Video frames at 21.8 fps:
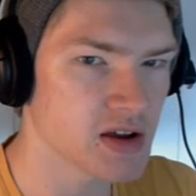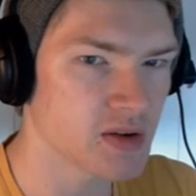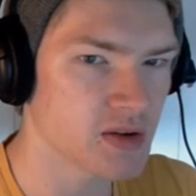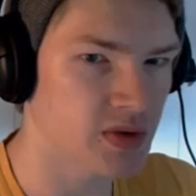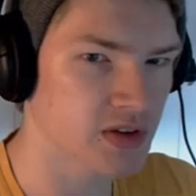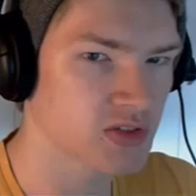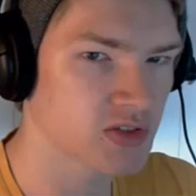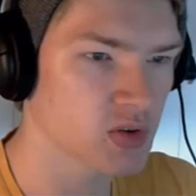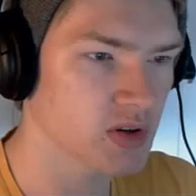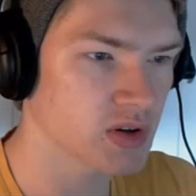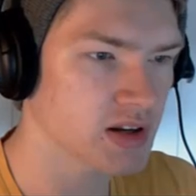
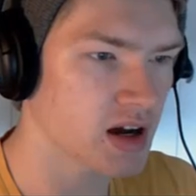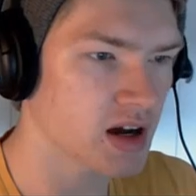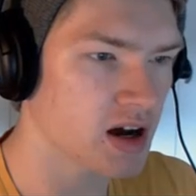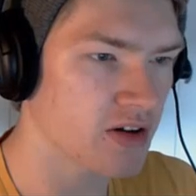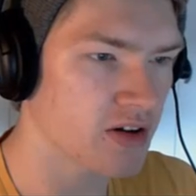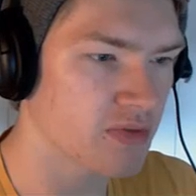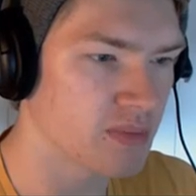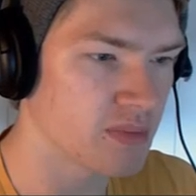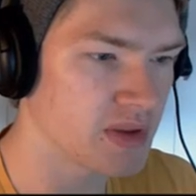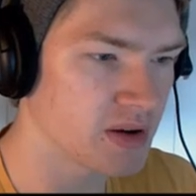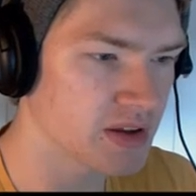We're
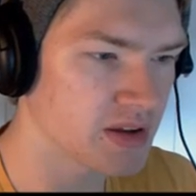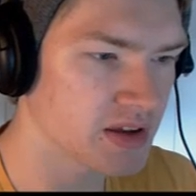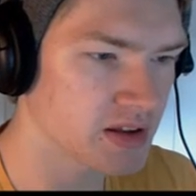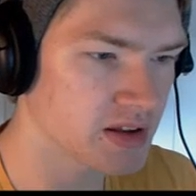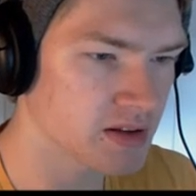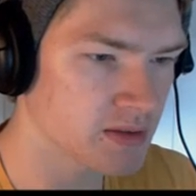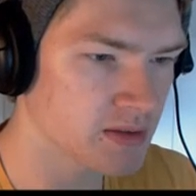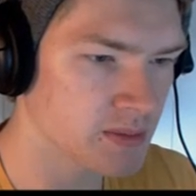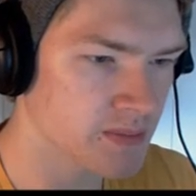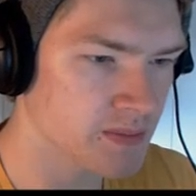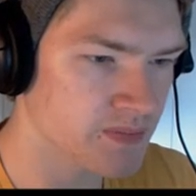2.5
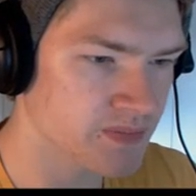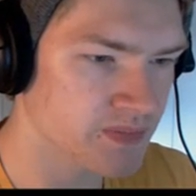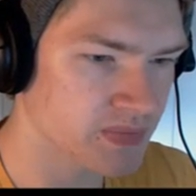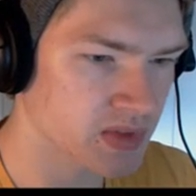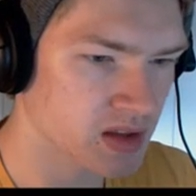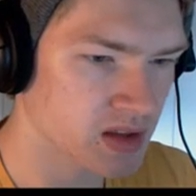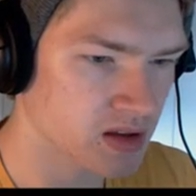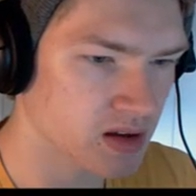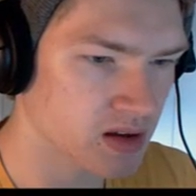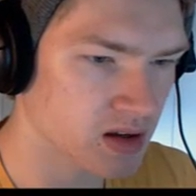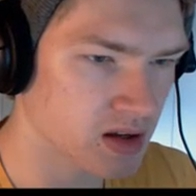million.
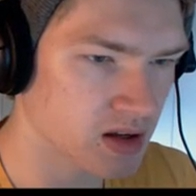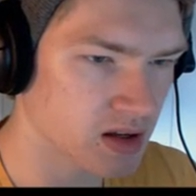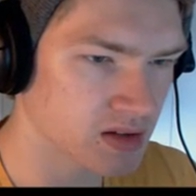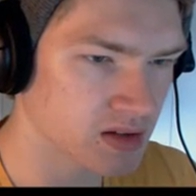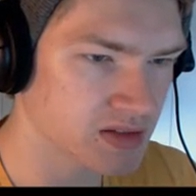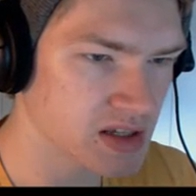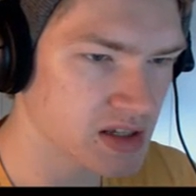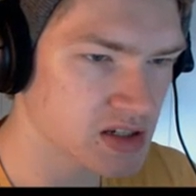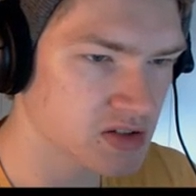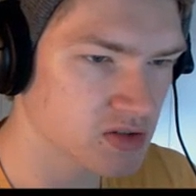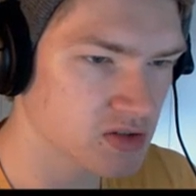
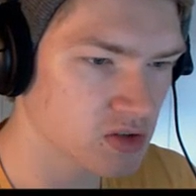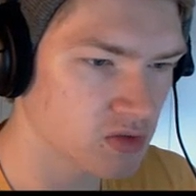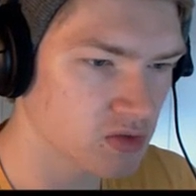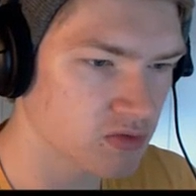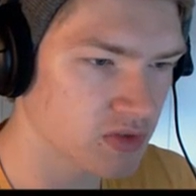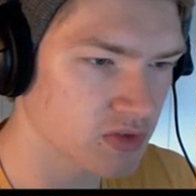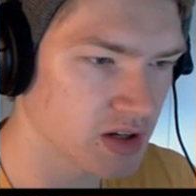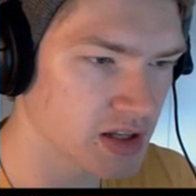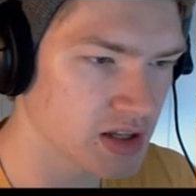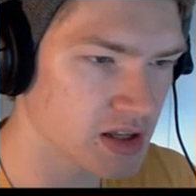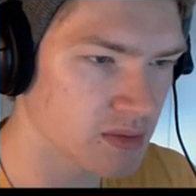These two
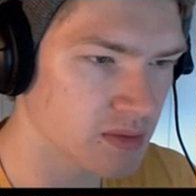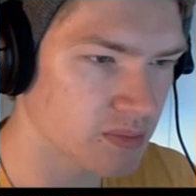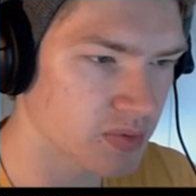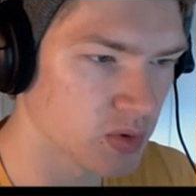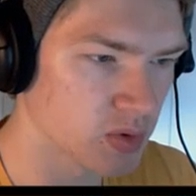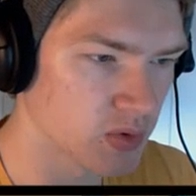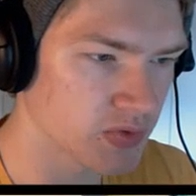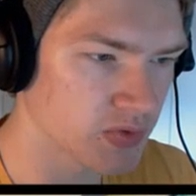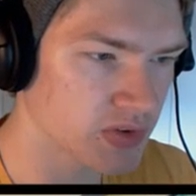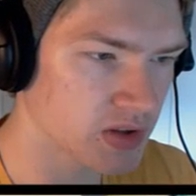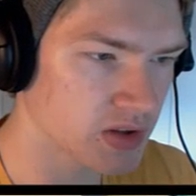really
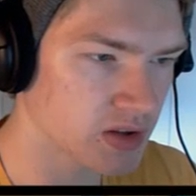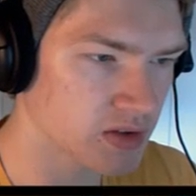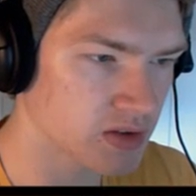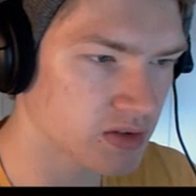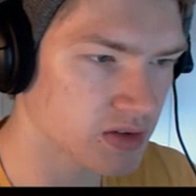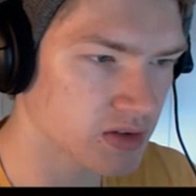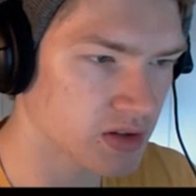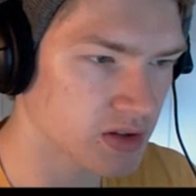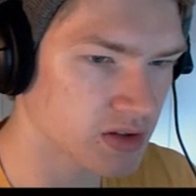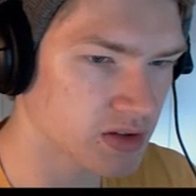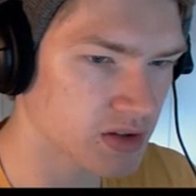improved
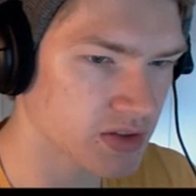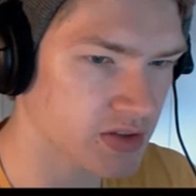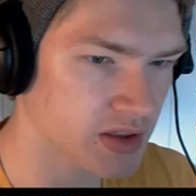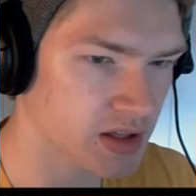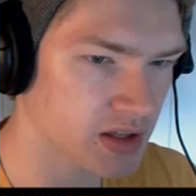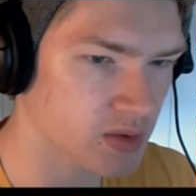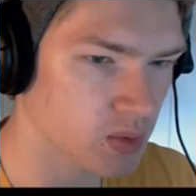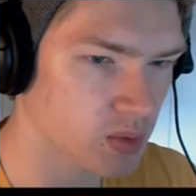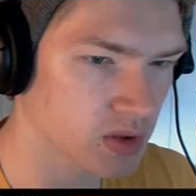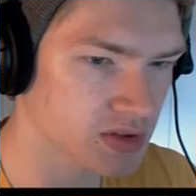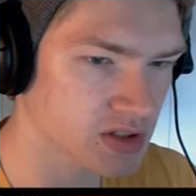the
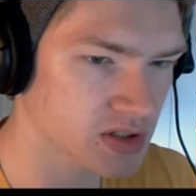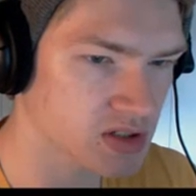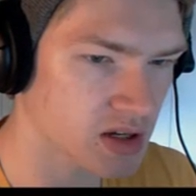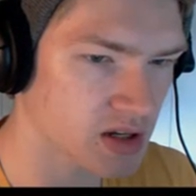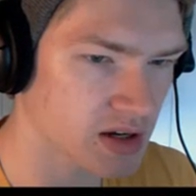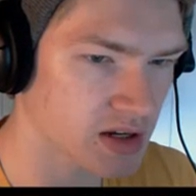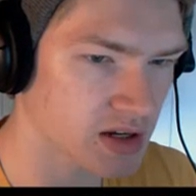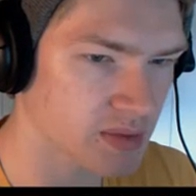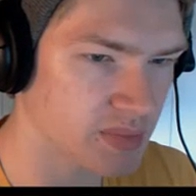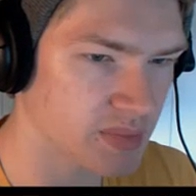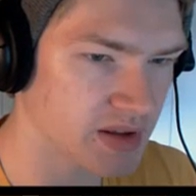thing. We'll
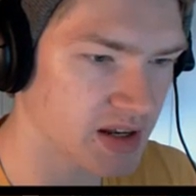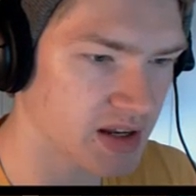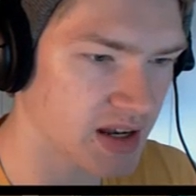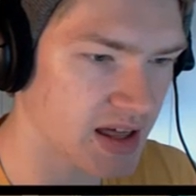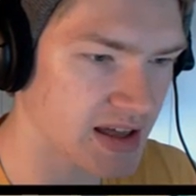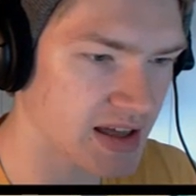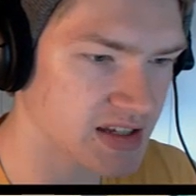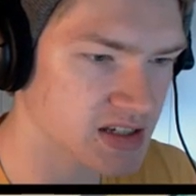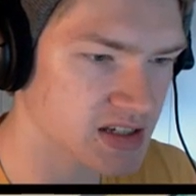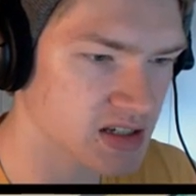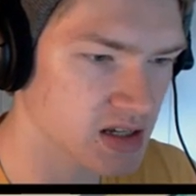design a bit
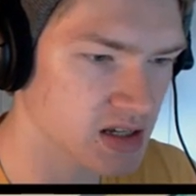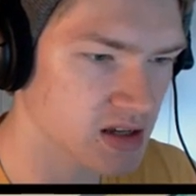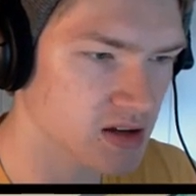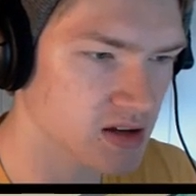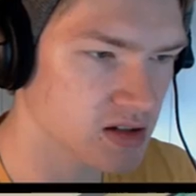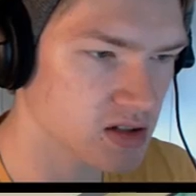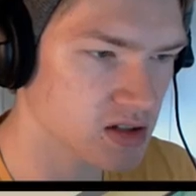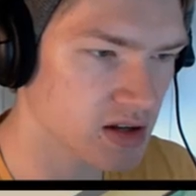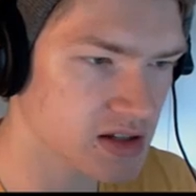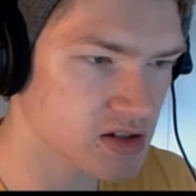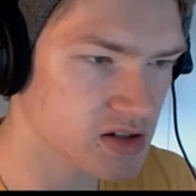less.
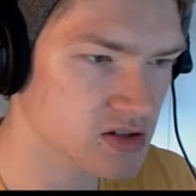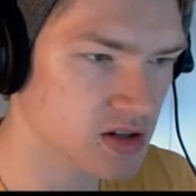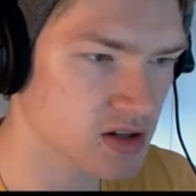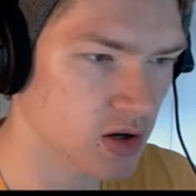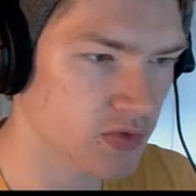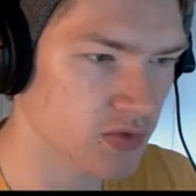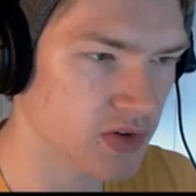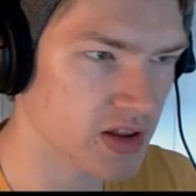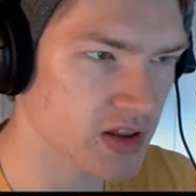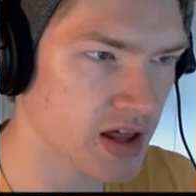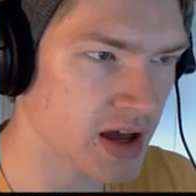So just go
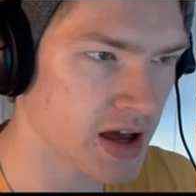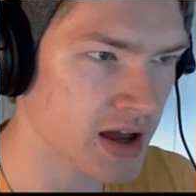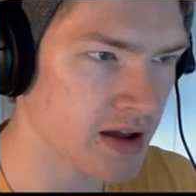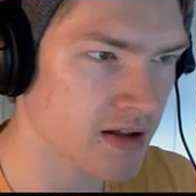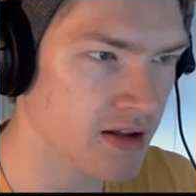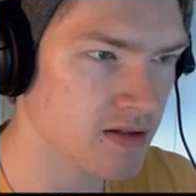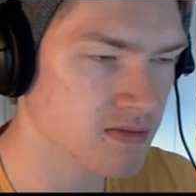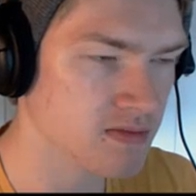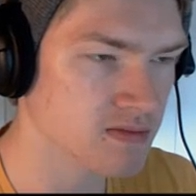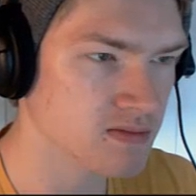for that.